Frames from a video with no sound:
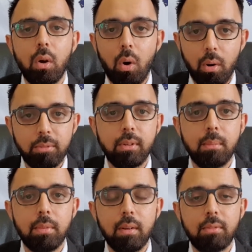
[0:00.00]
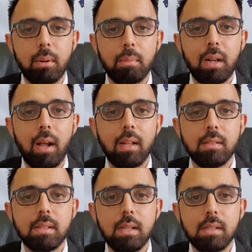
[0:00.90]
often from clients
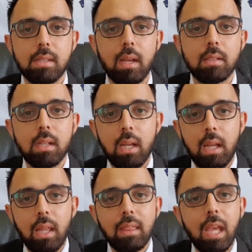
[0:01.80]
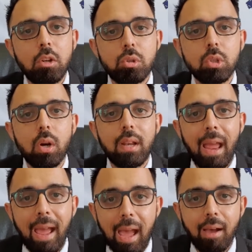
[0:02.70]
is that they do not
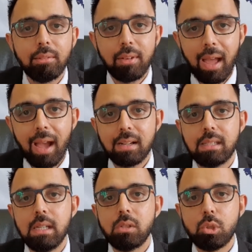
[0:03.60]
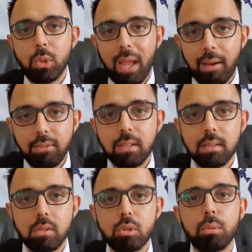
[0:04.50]
have access to
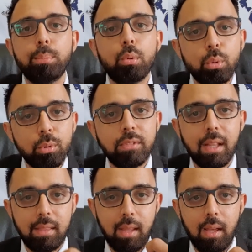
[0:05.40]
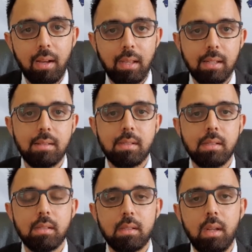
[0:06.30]
evidence to prove that they are
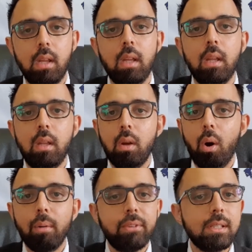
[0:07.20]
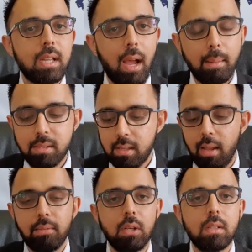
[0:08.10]
innocent. Oftentimes, the
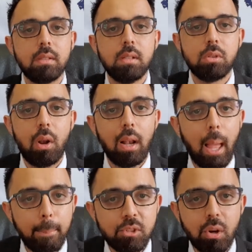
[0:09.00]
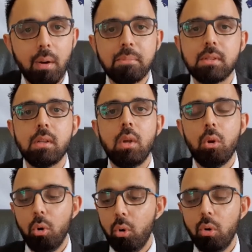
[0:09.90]
evidence is on laptops
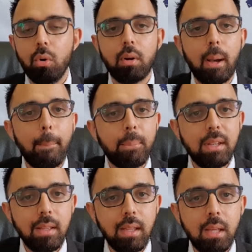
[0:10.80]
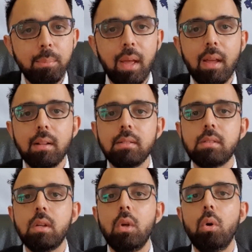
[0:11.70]
or company emails,
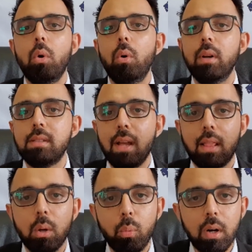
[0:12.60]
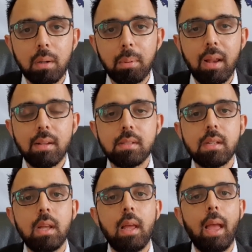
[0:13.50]
or it's at the workplace.
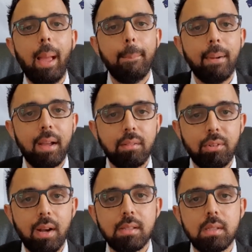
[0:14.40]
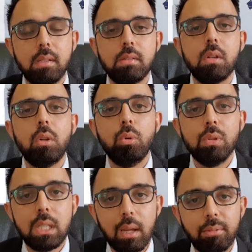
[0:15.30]
And my advice is you
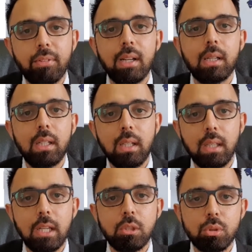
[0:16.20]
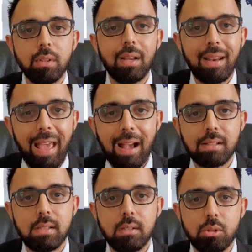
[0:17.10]
definitely need to get
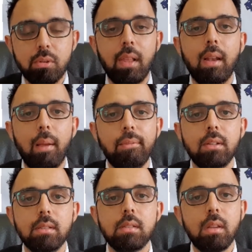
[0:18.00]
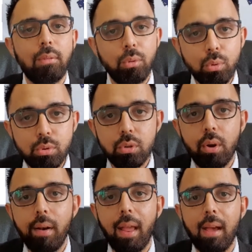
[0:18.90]
access to that evidence. If you do
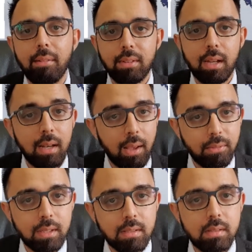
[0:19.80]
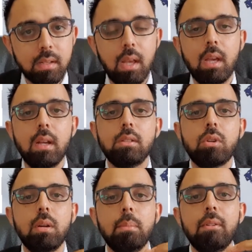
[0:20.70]
not have that evidence, it's going
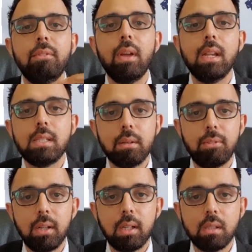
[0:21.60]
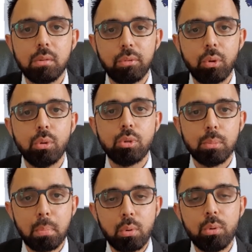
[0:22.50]
to be very difficult for you to
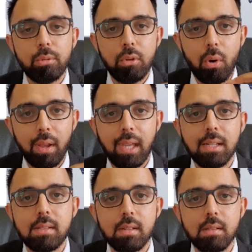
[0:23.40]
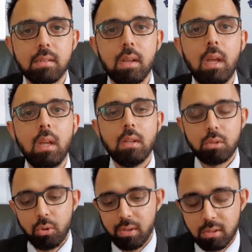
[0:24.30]
prove your innocence.
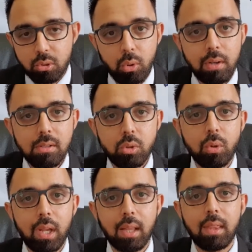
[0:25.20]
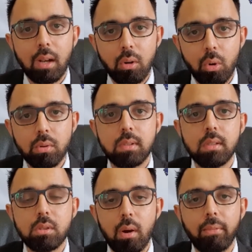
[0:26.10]
So as soon as you get that
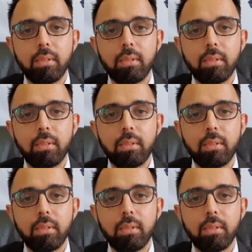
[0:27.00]
notice of